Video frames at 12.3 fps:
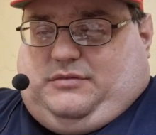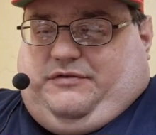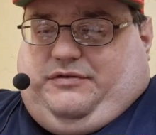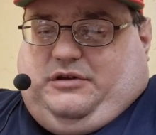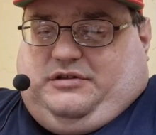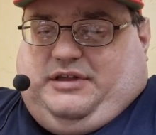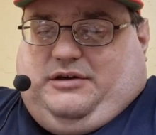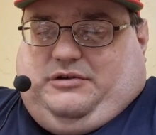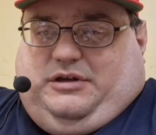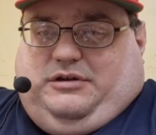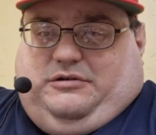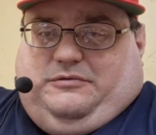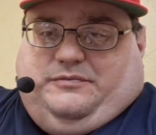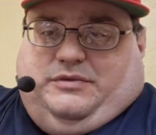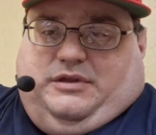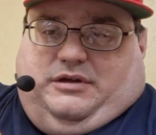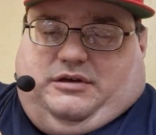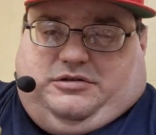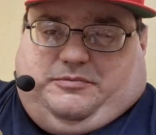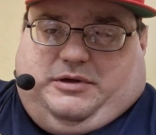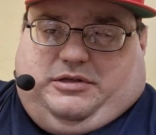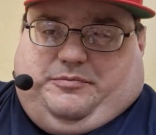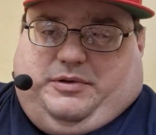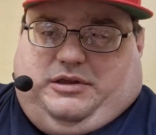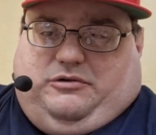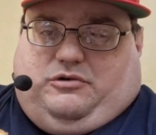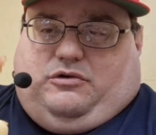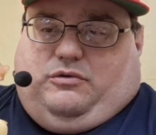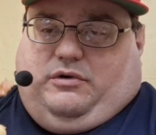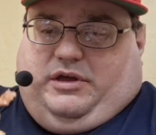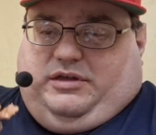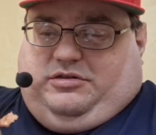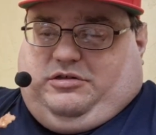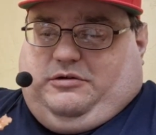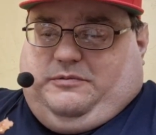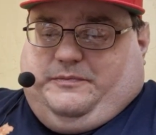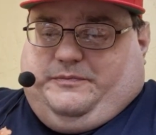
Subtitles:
if you look down here, there's some jalapeno coins.